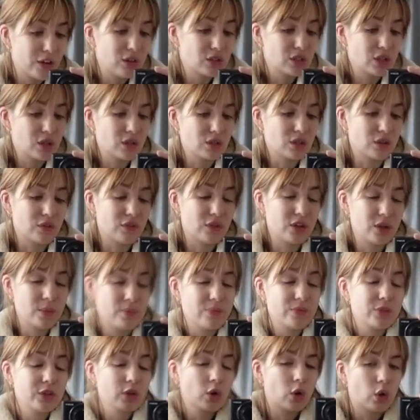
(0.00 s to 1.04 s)
photos of
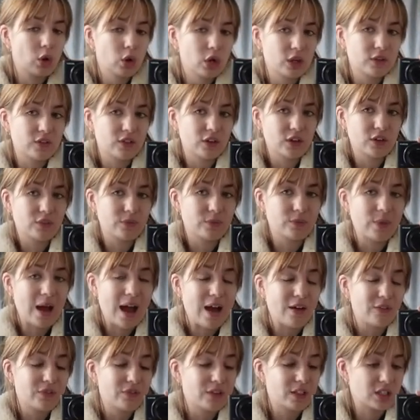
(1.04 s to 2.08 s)
them, all of your
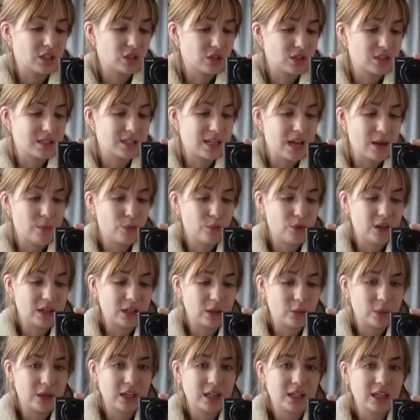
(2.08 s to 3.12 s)
outfits look the same really
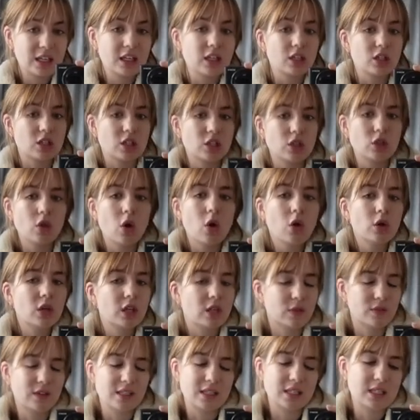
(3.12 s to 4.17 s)
quickly because all you
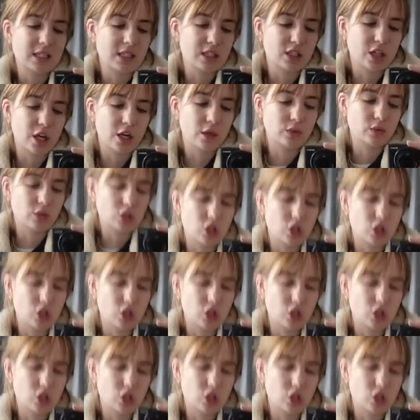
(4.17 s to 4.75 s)
can really see is coat